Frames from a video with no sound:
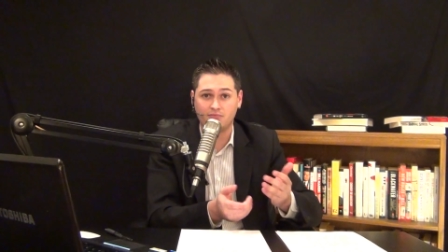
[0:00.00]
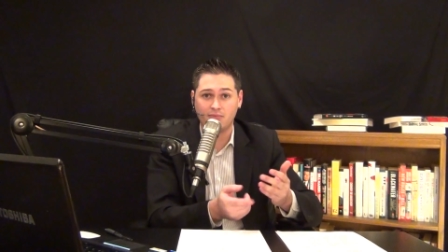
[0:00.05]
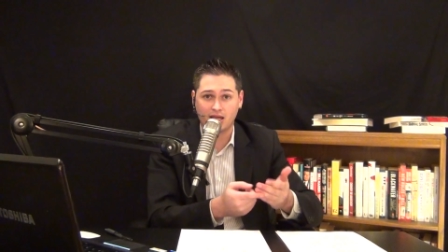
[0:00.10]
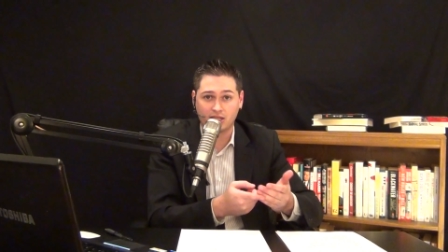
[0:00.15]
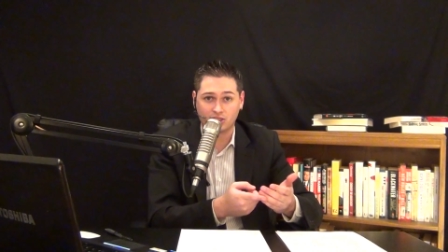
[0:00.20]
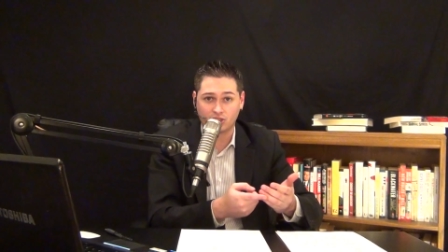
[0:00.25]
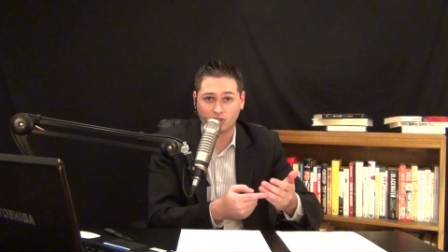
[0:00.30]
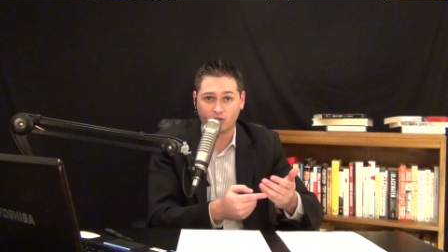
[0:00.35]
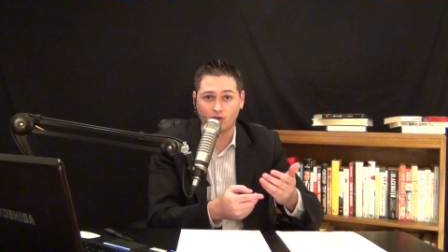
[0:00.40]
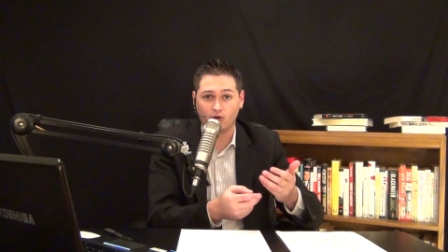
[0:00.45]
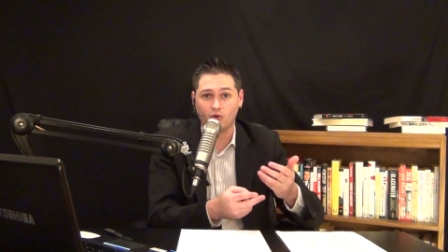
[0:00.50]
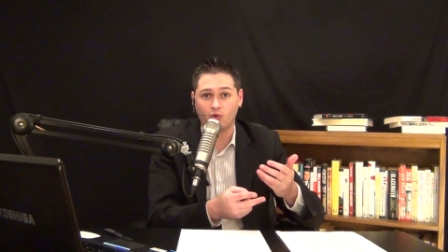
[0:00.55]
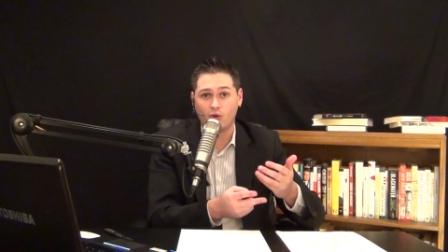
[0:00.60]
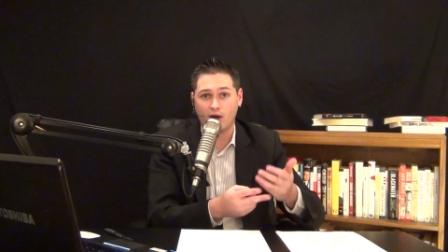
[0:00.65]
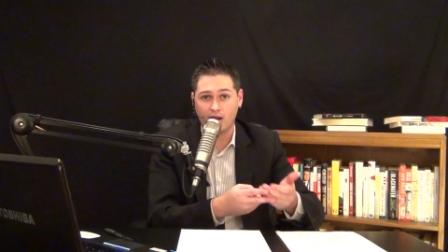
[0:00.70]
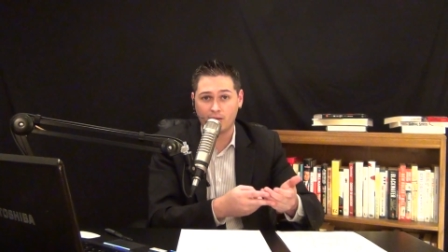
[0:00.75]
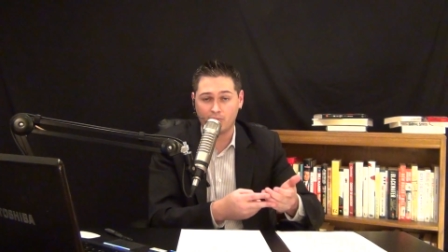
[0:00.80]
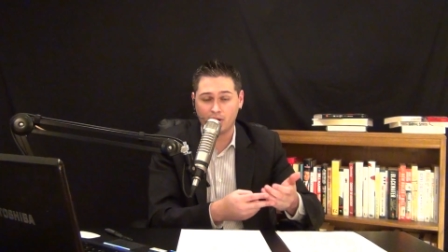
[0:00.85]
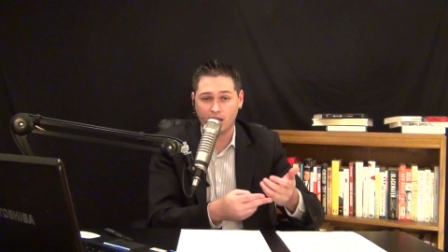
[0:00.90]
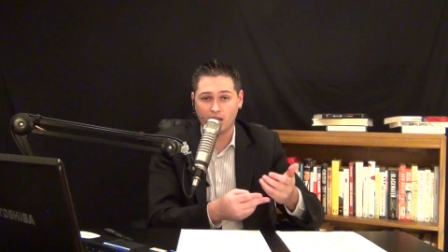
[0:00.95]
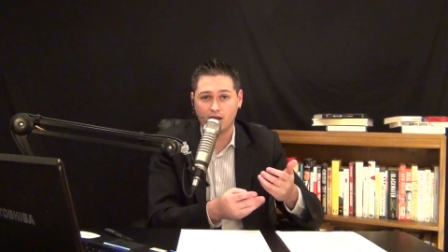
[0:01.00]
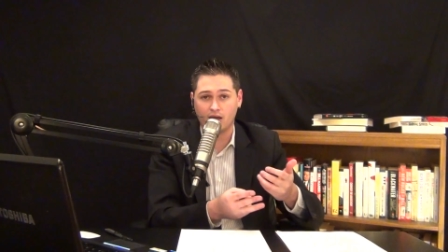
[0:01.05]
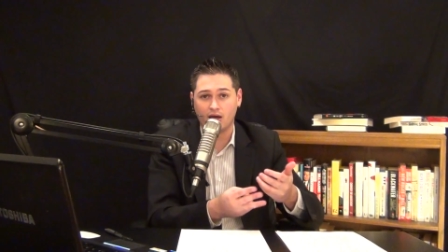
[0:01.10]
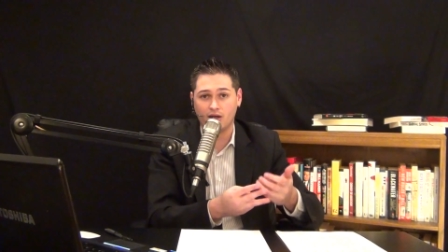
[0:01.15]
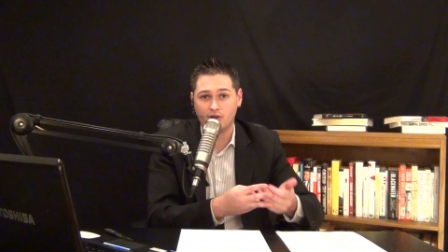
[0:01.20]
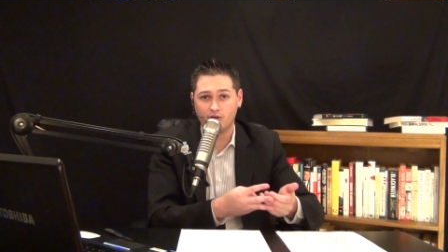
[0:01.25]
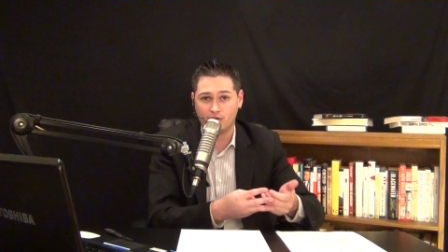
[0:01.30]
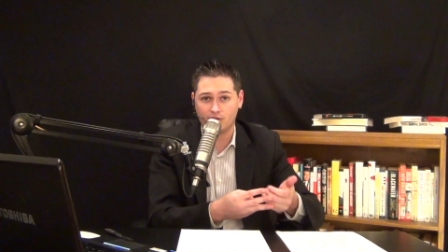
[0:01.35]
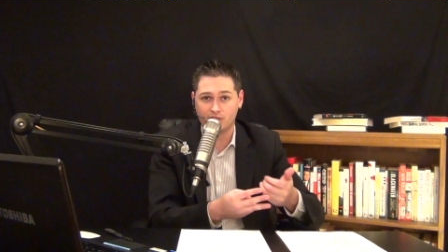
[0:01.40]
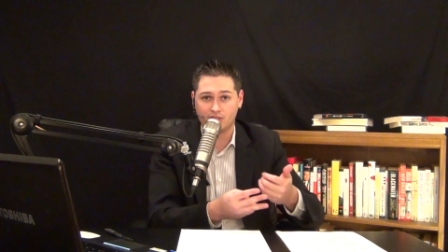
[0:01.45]
in Mexico, Guatemala,
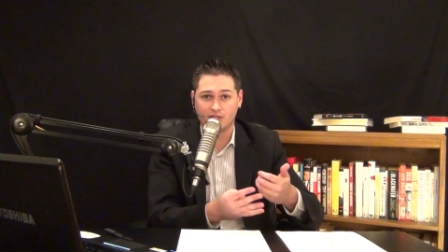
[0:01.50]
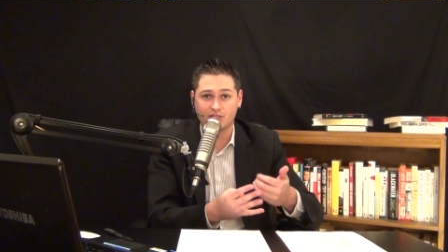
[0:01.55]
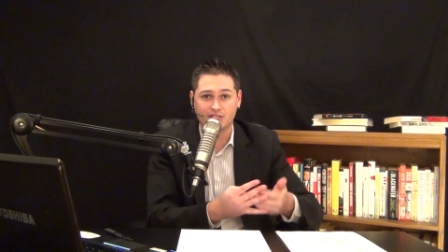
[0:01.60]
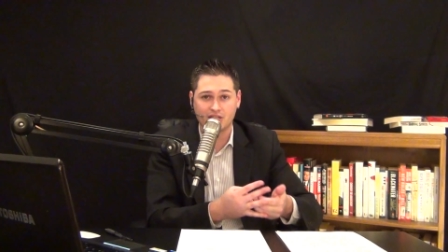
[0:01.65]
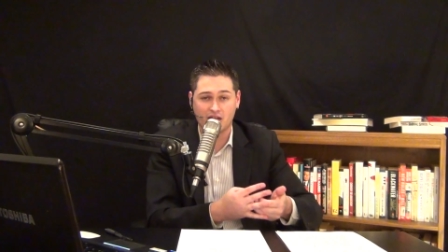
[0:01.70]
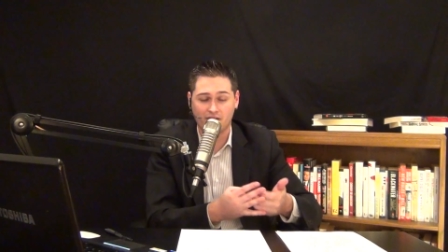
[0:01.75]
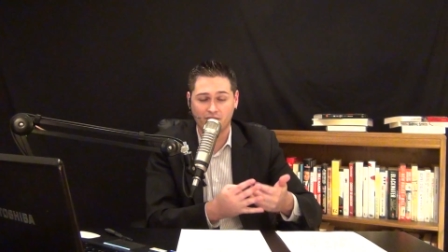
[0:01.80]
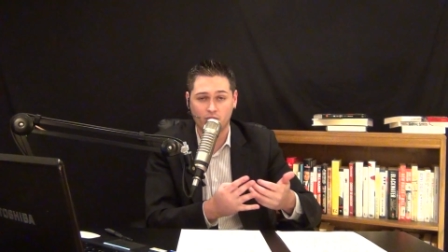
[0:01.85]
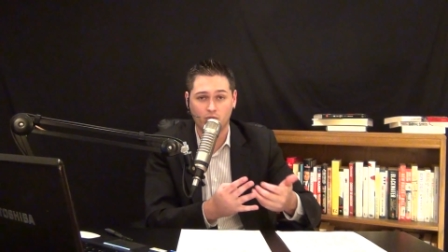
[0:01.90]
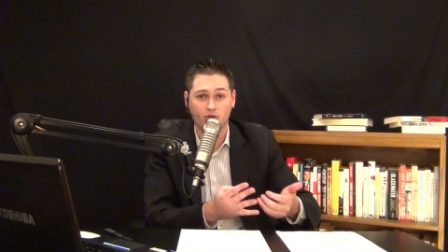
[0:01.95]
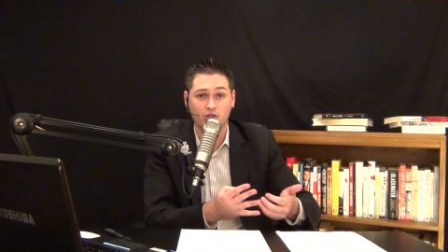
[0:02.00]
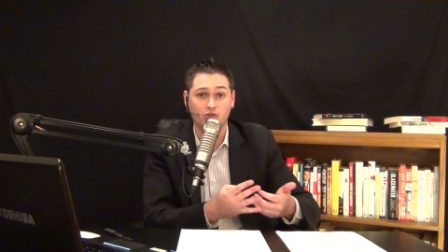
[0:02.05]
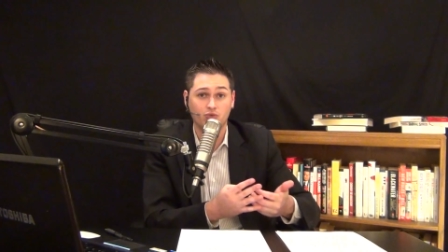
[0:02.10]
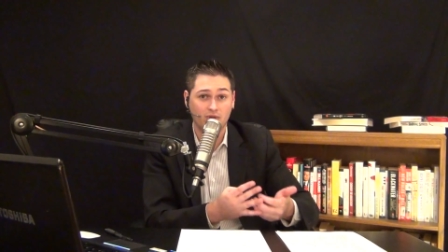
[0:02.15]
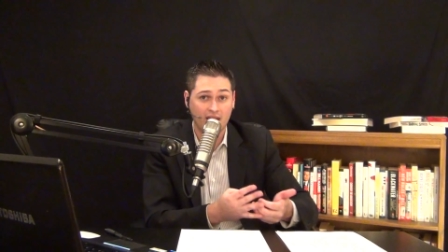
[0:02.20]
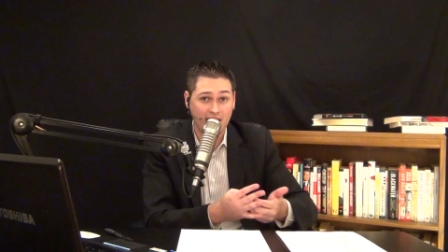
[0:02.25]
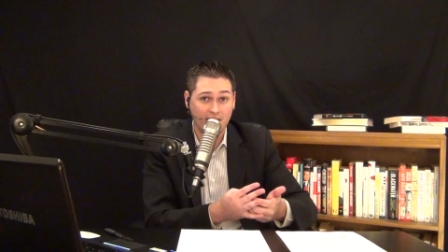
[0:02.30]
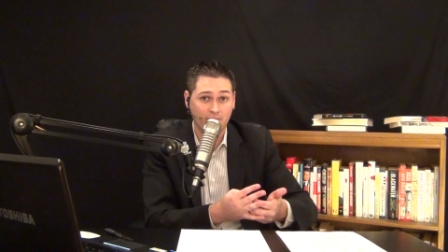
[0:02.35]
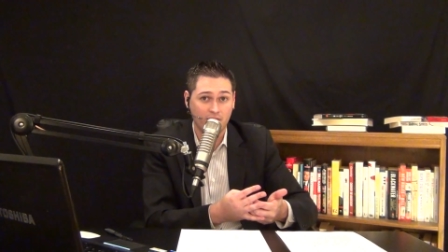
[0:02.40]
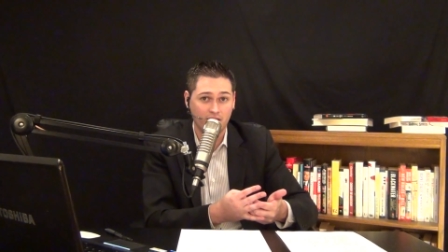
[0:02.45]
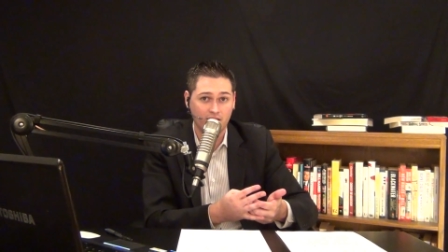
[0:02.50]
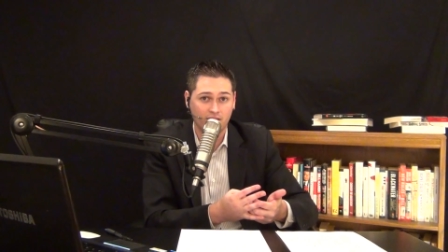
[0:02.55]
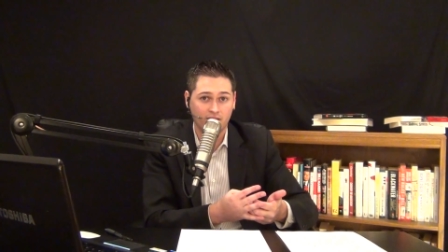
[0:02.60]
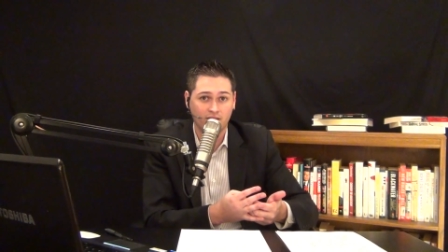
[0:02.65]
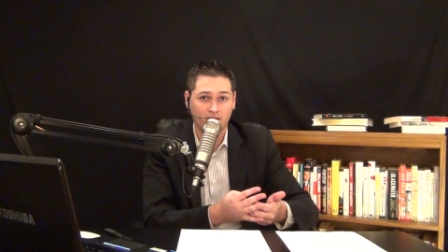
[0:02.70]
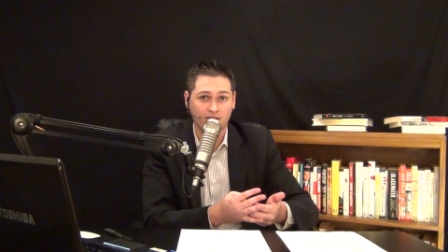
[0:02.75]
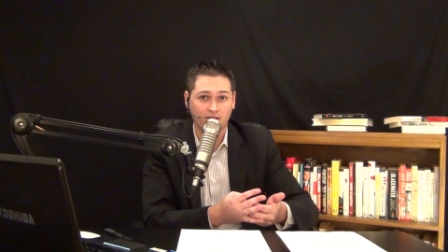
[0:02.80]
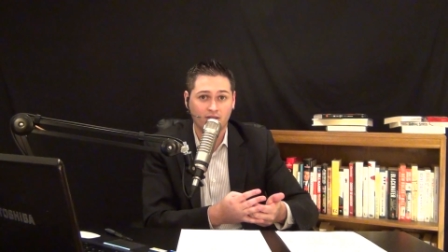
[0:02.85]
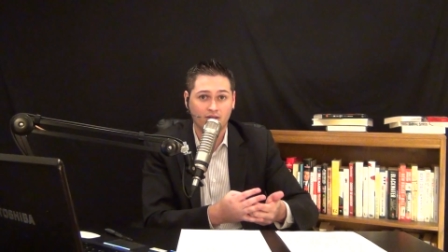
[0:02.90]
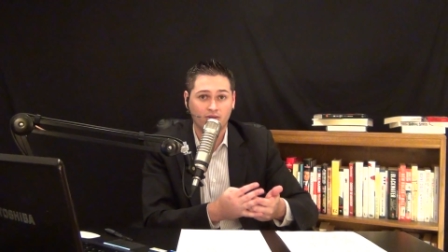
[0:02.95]
Honduras, El Salvador, you name it,
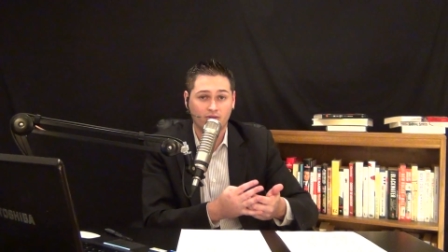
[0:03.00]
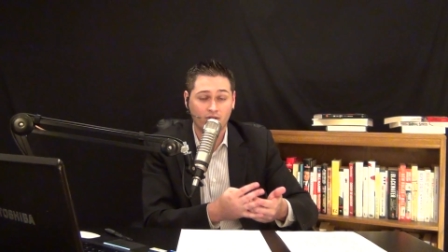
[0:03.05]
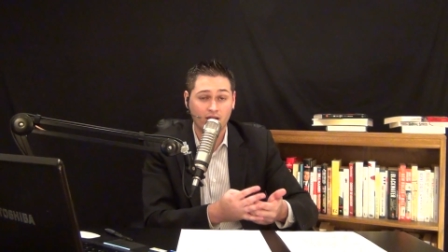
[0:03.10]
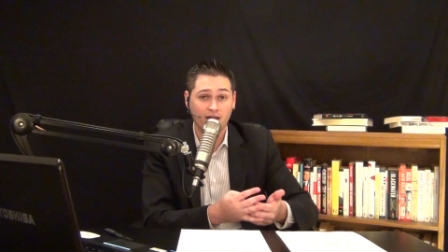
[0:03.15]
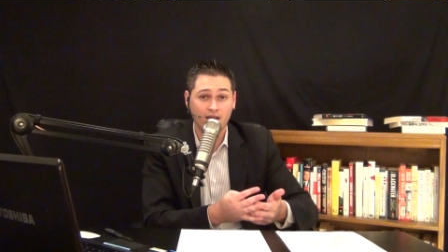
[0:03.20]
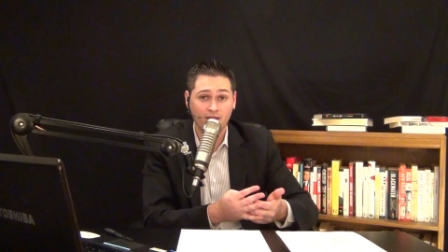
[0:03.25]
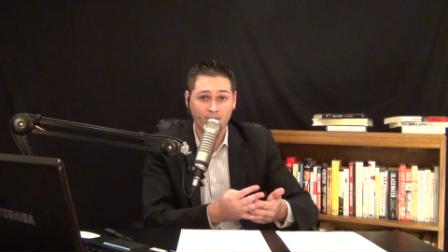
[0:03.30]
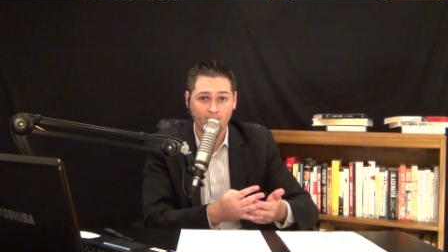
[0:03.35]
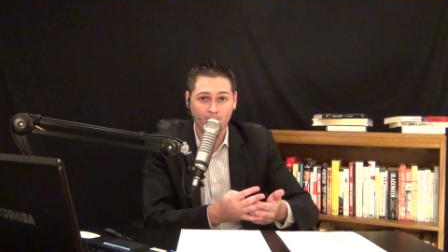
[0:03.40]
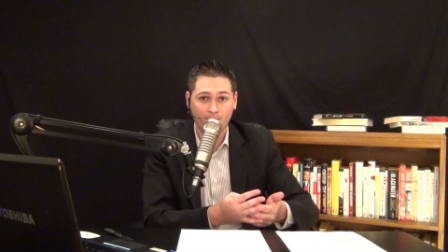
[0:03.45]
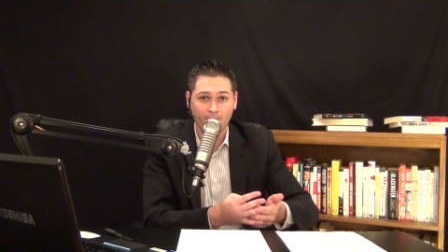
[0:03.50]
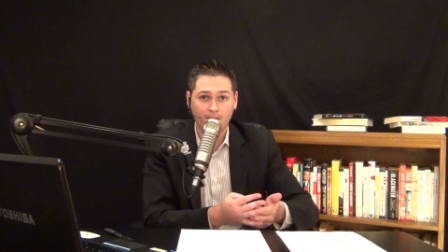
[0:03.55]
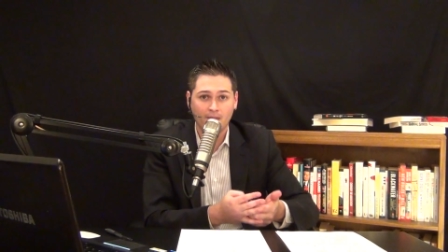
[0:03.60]
right?